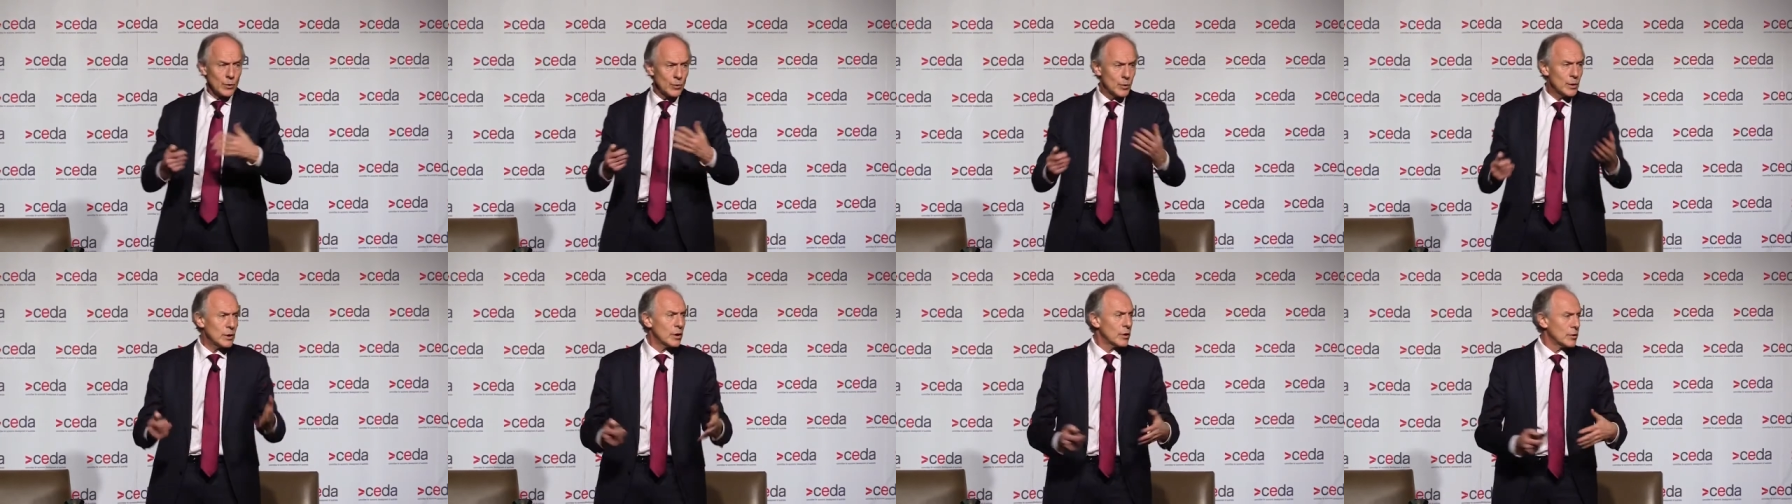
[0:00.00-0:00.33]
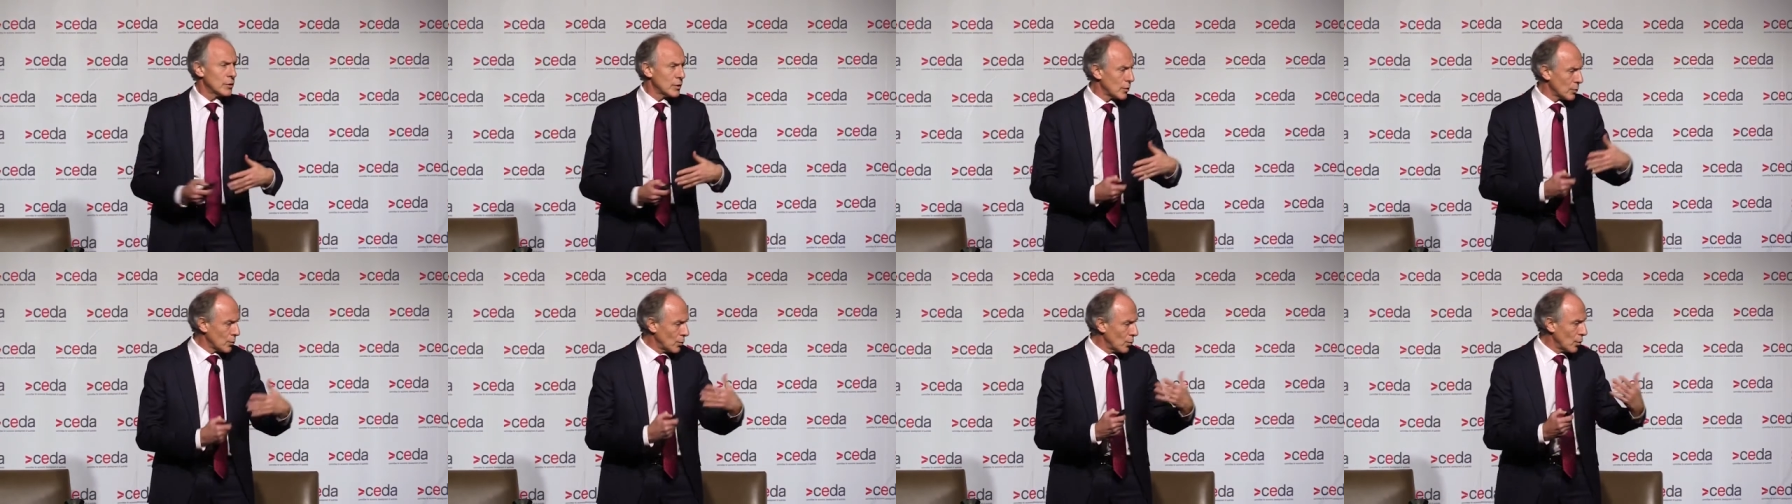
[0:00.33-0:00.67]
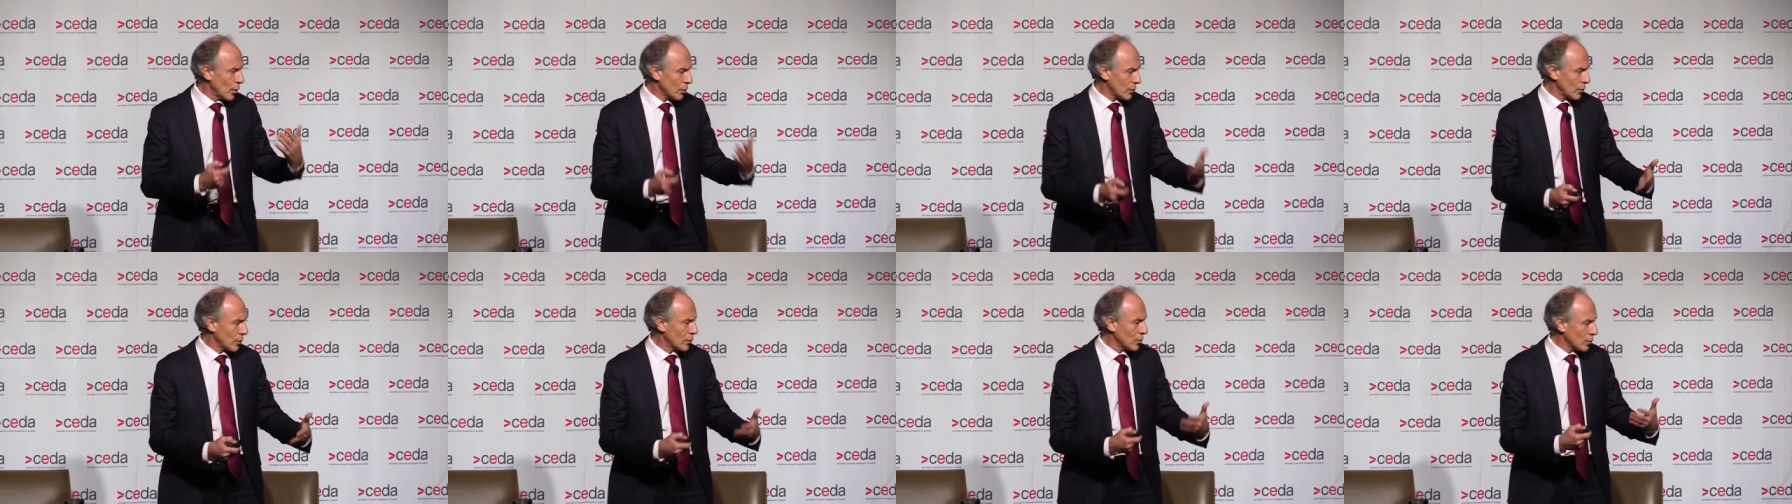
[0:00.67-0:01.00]
We don't know
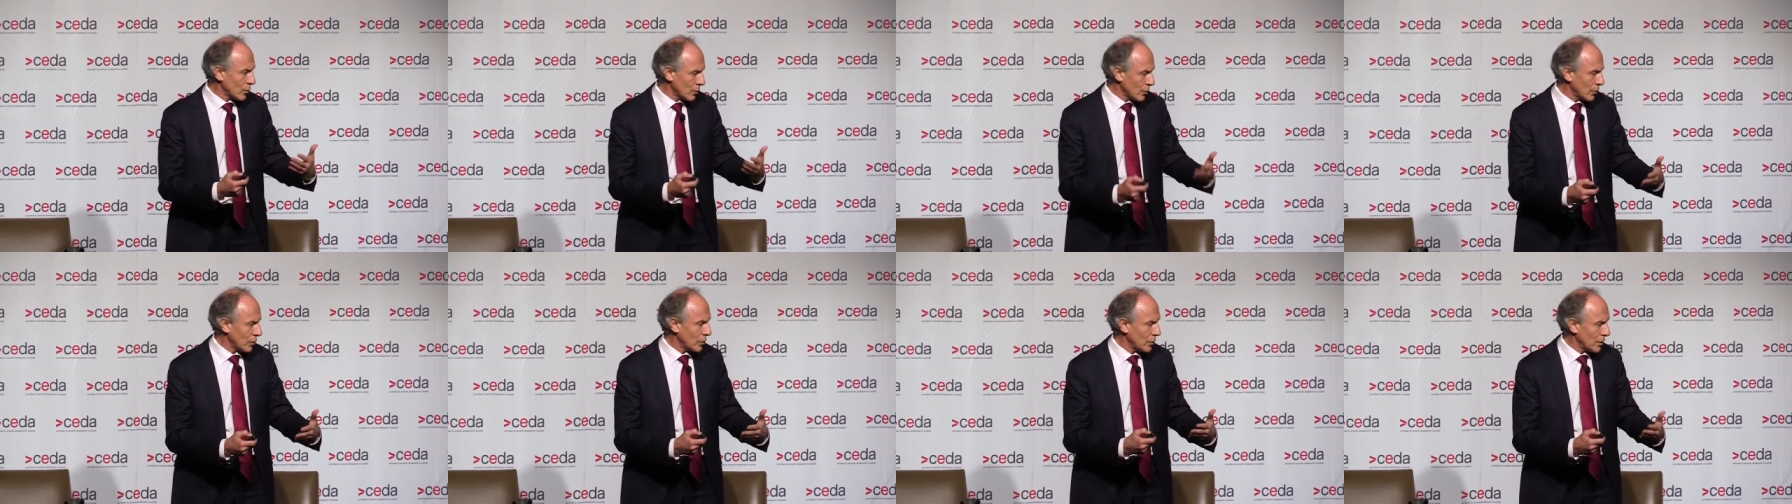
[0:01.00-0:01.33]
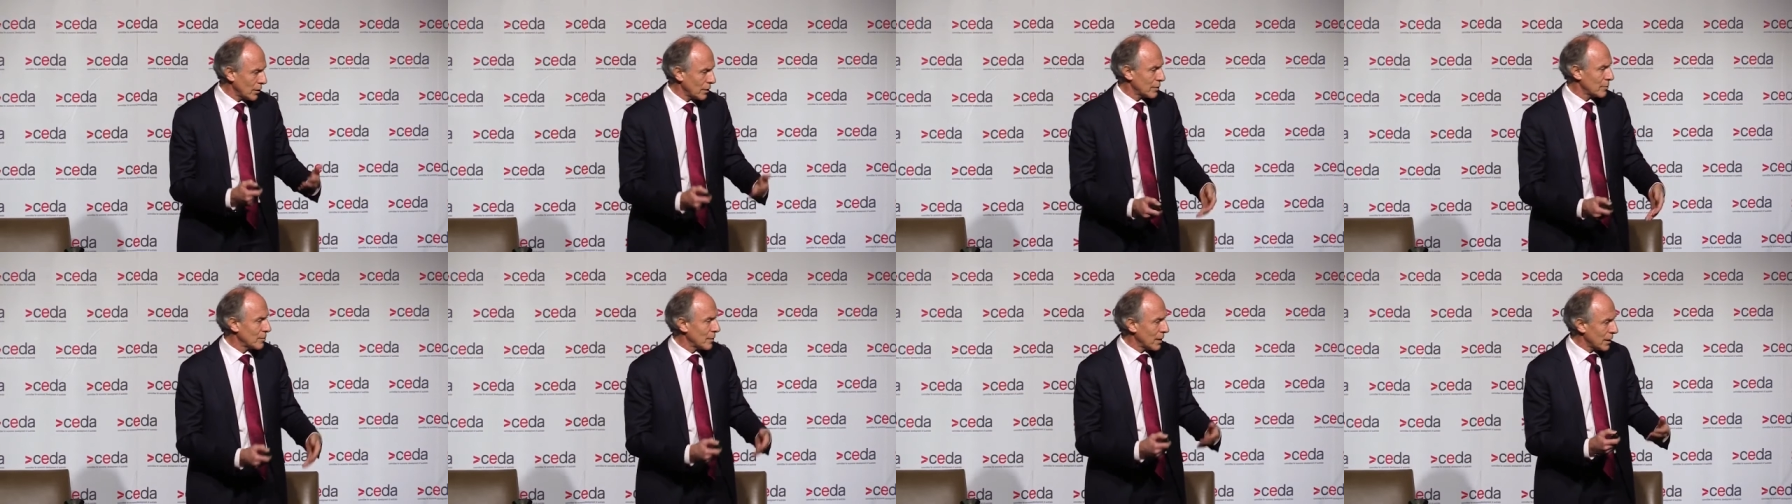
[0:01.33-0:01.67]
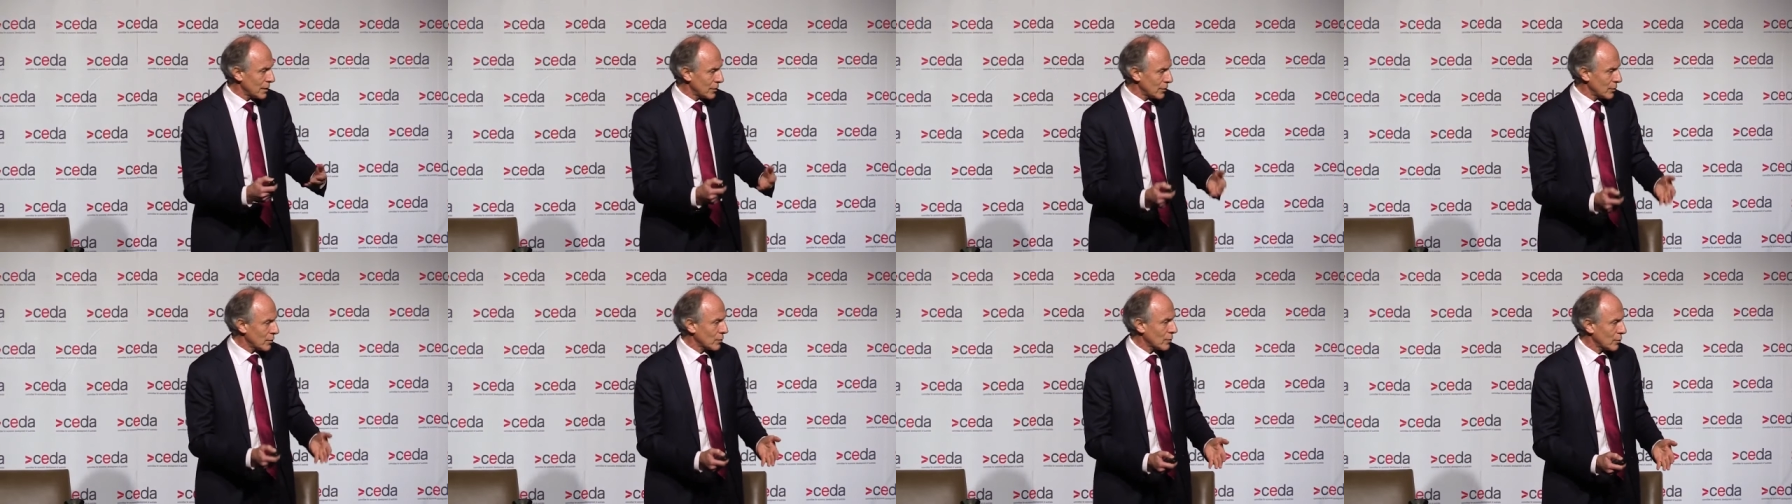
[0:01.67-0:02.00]
what sorts of things
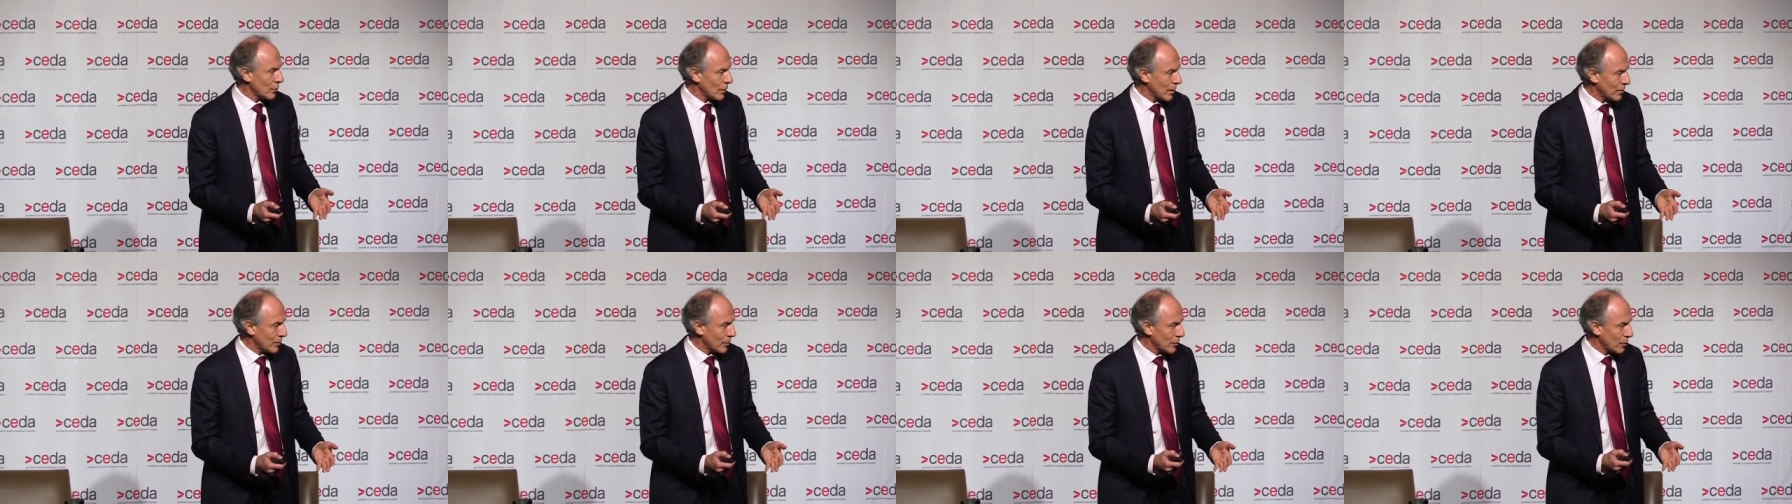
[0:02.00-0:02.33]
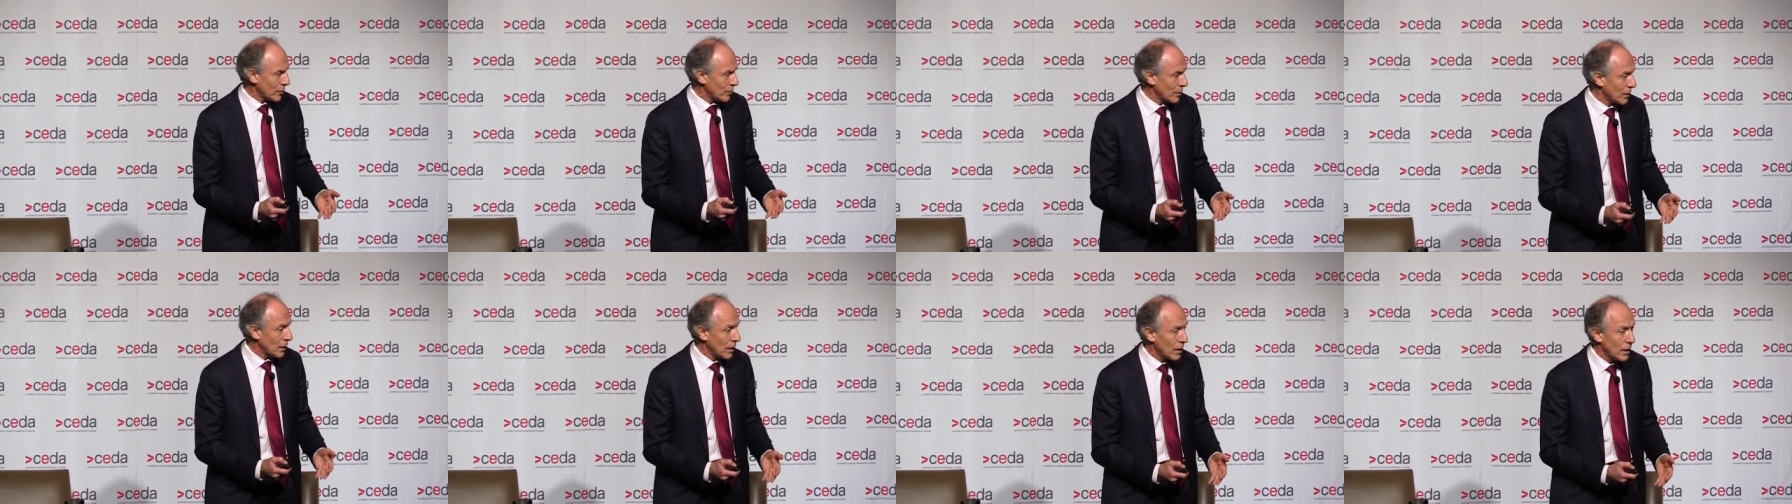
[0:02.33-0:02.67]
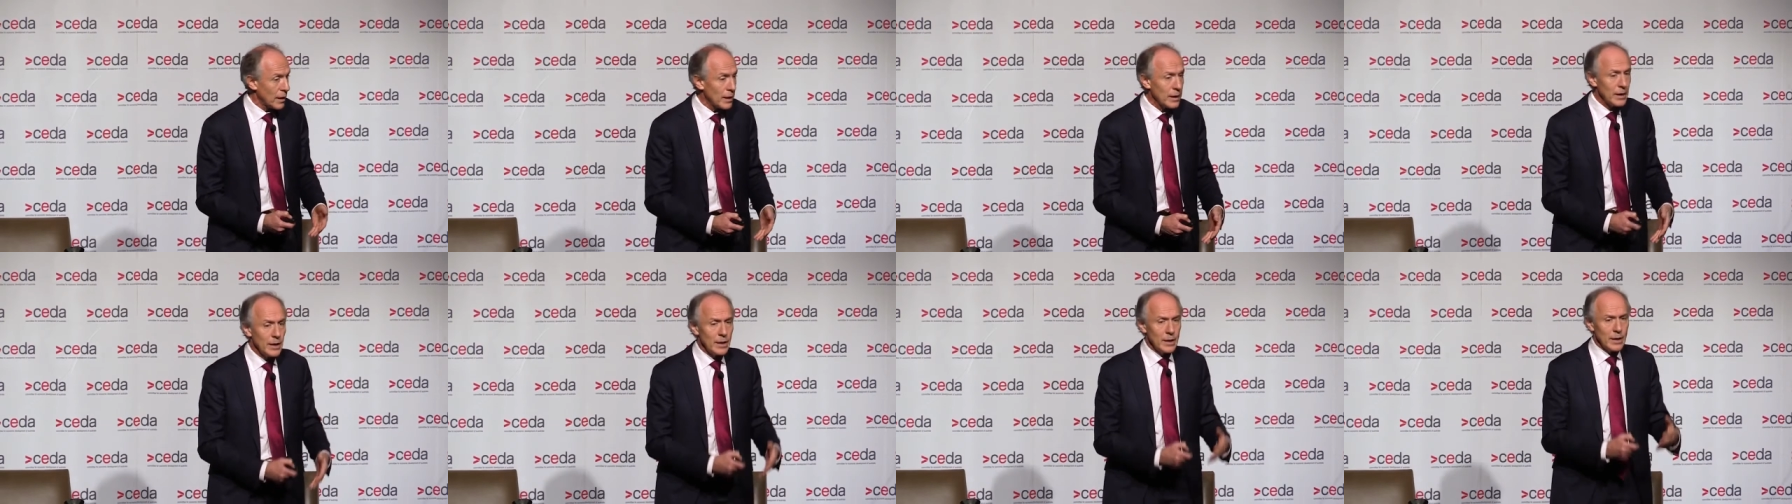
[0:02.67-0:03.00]
might disrupt
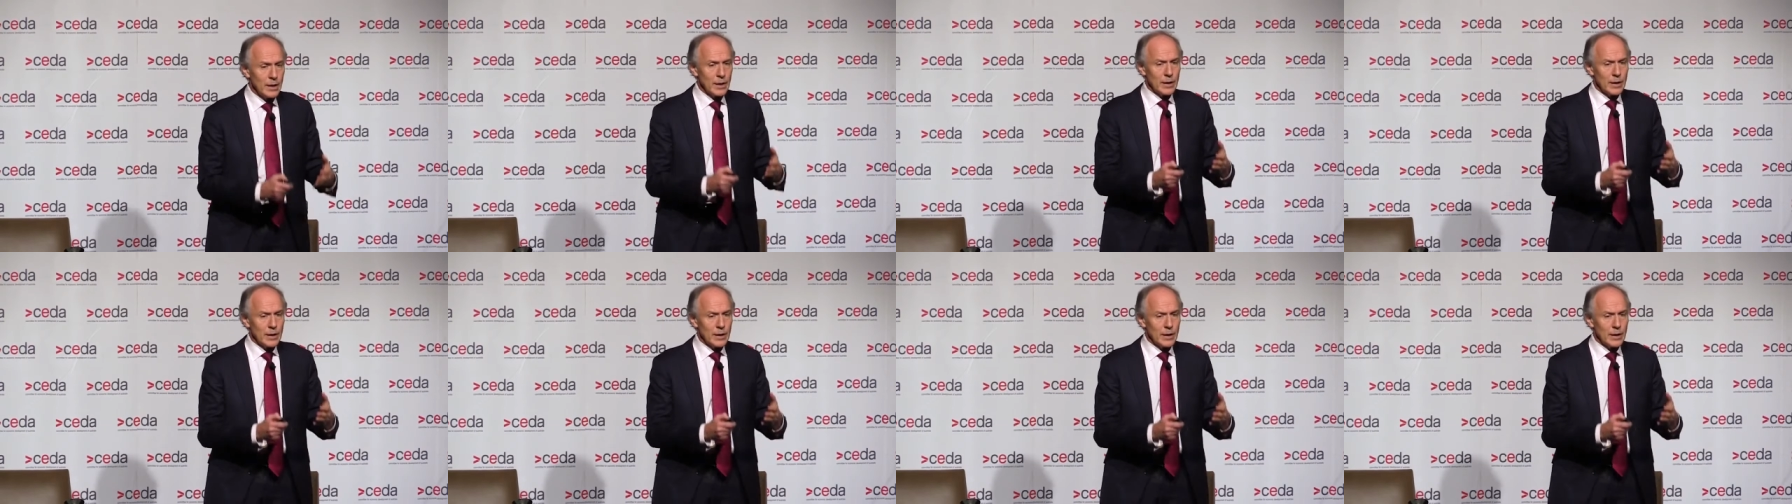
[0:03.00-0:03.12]
supply